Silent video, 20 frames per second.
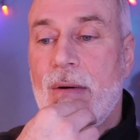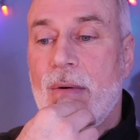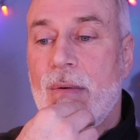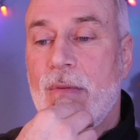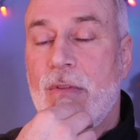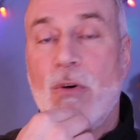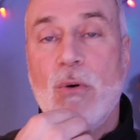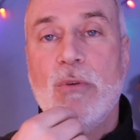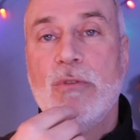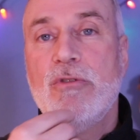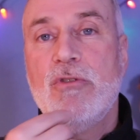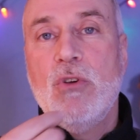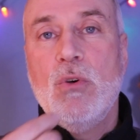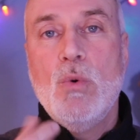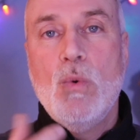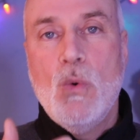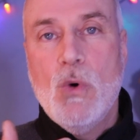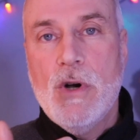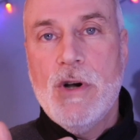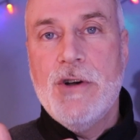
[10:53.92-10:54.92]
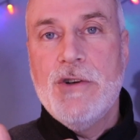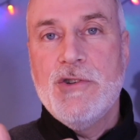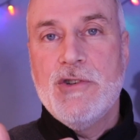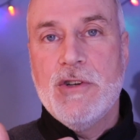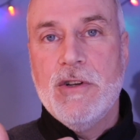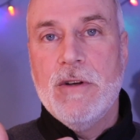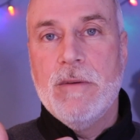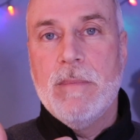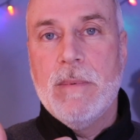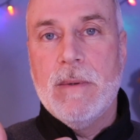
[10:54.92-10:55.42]
those who
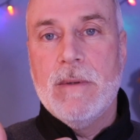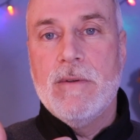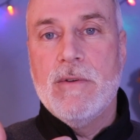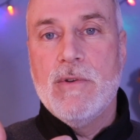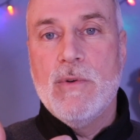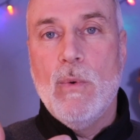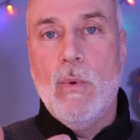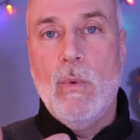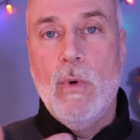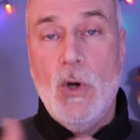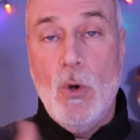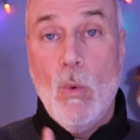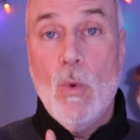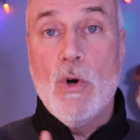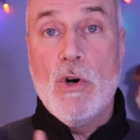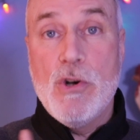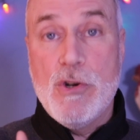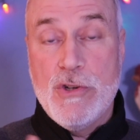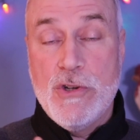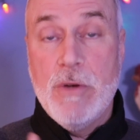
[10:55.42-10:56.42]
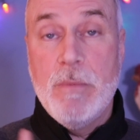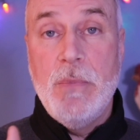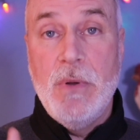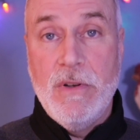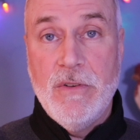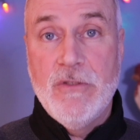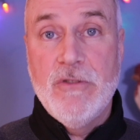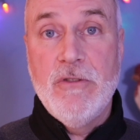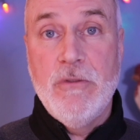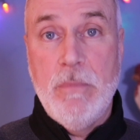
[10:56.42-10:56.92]
worship will worship
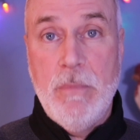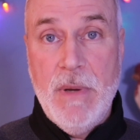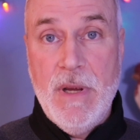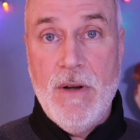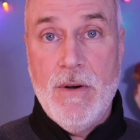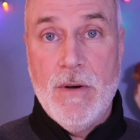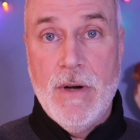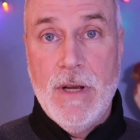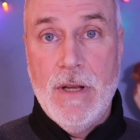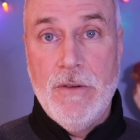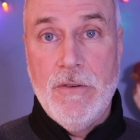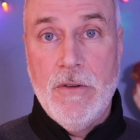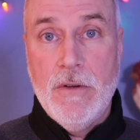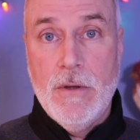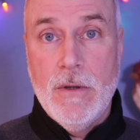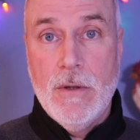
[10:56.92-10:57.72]
in spirit,